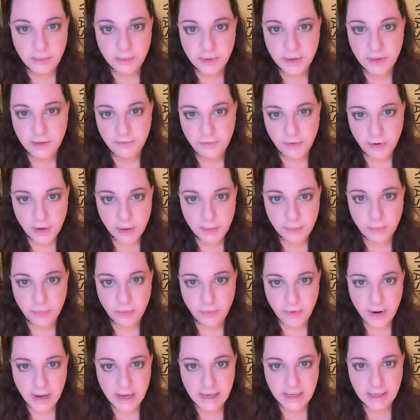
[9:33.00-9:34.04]
with a very
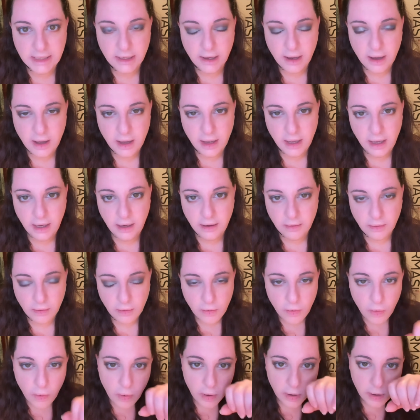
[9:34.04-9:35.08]
bright inner
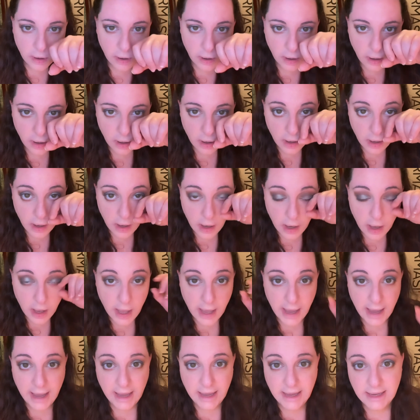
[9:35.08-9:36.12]
corner
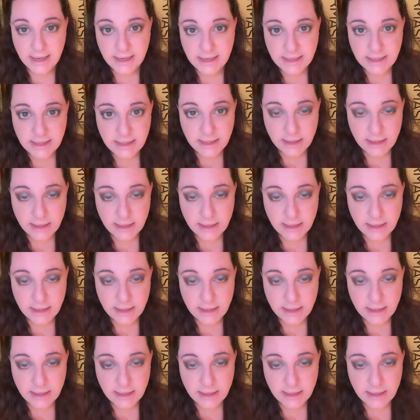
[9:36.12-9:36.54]
and